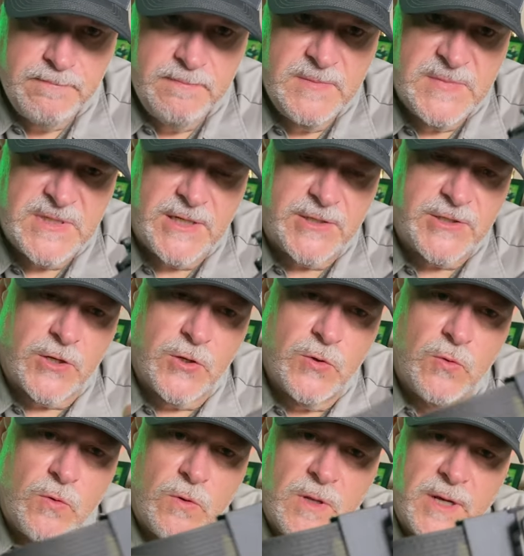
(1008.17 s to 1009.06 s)
Such a
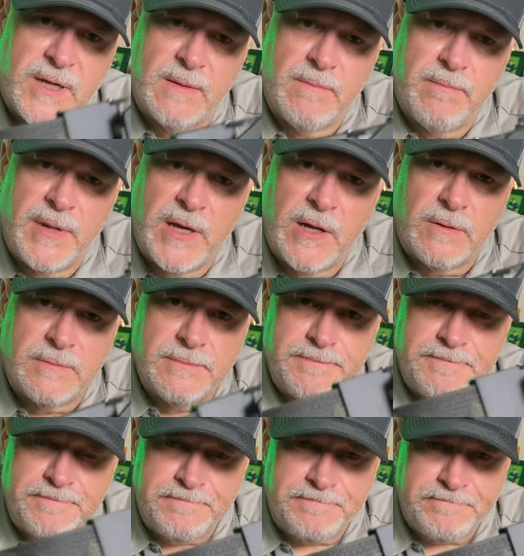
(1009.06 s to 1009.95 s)
cool looking belt.
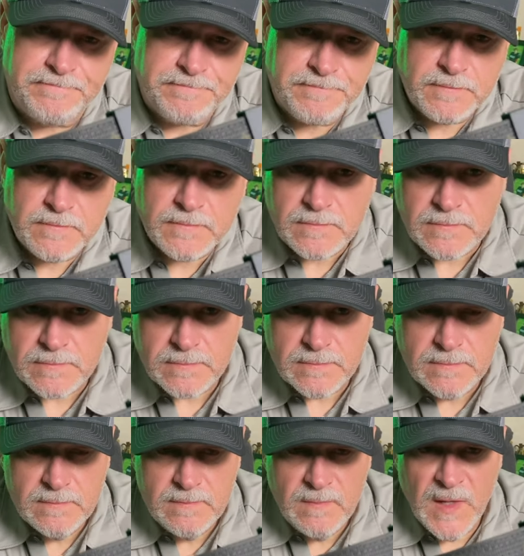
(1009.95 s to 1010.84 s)

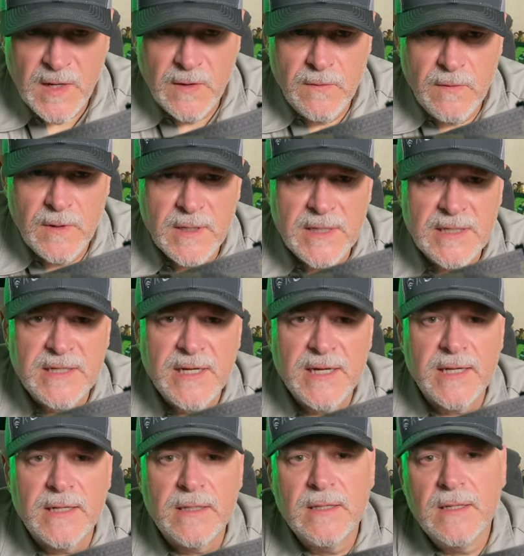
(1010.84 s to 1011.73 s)
I really dig
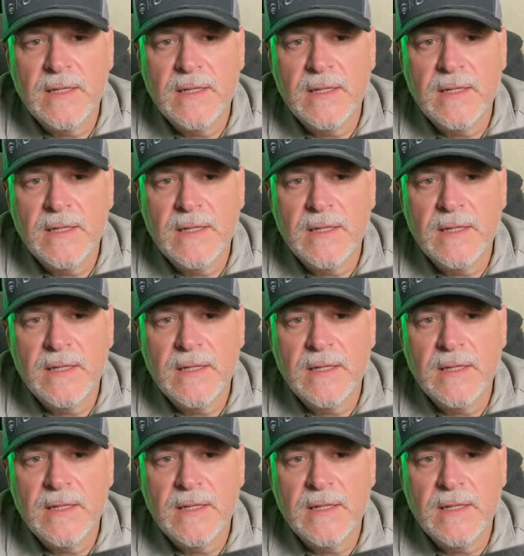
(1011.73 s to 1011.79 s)
it.